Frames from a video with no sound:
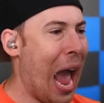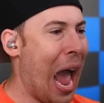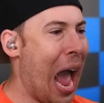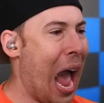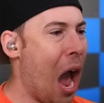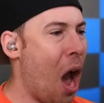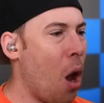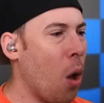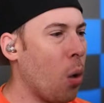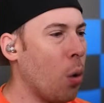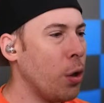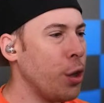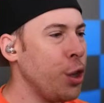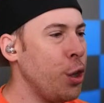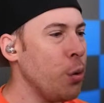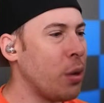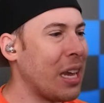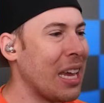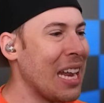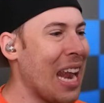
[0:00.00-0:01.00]
How?
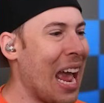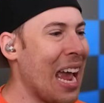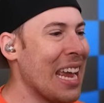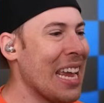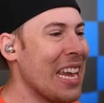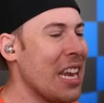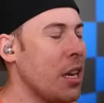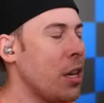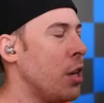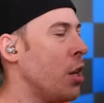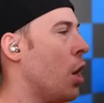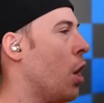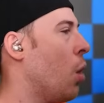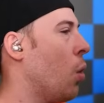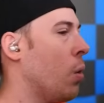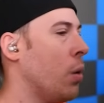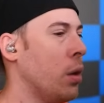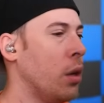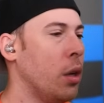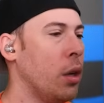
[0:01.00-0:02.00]
You cannot eat,
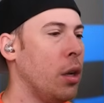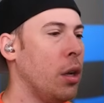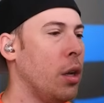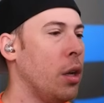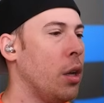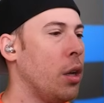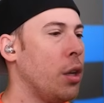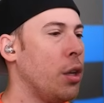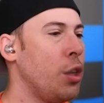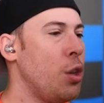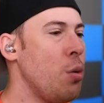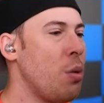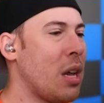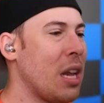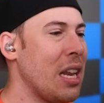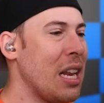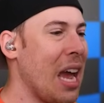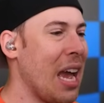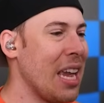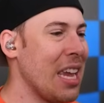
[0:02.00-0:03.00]
no. You
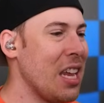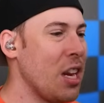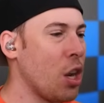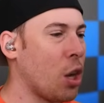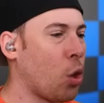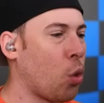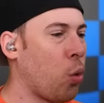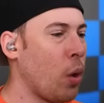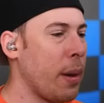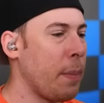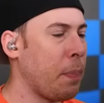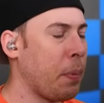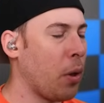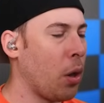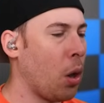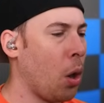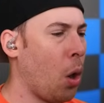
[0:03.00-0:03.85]
cannot eat a creep.